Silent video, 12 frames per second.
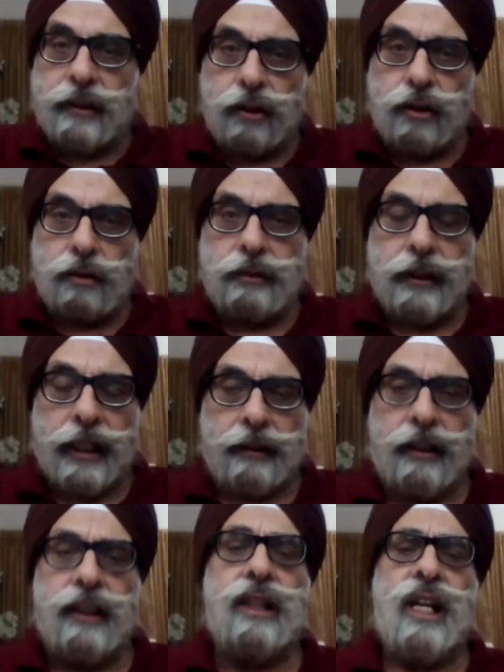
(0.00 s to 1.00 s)
to do with that.
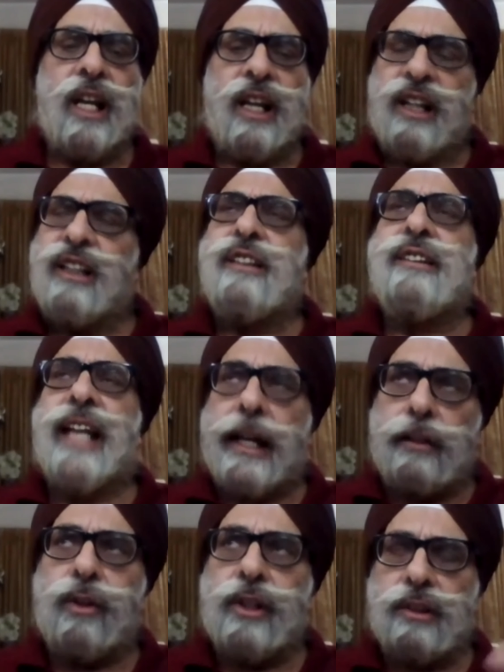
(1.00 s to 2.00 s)
Yeah,
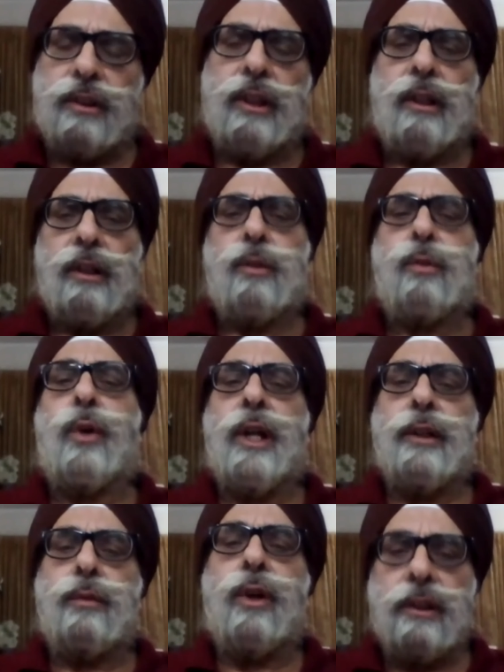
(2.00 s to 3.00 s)
that was
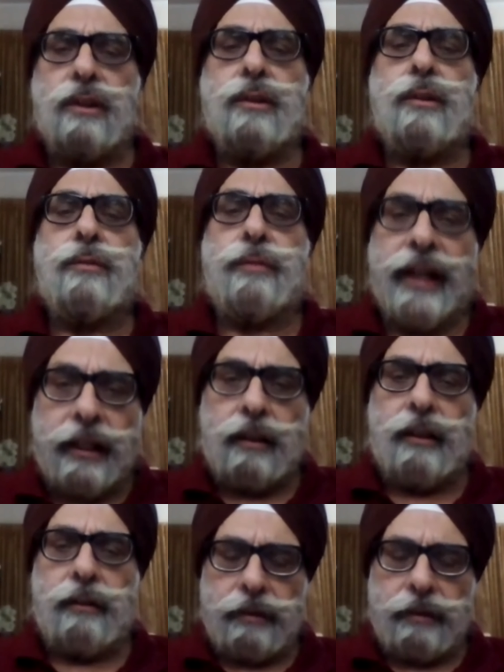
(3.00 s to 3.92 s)
what was faith.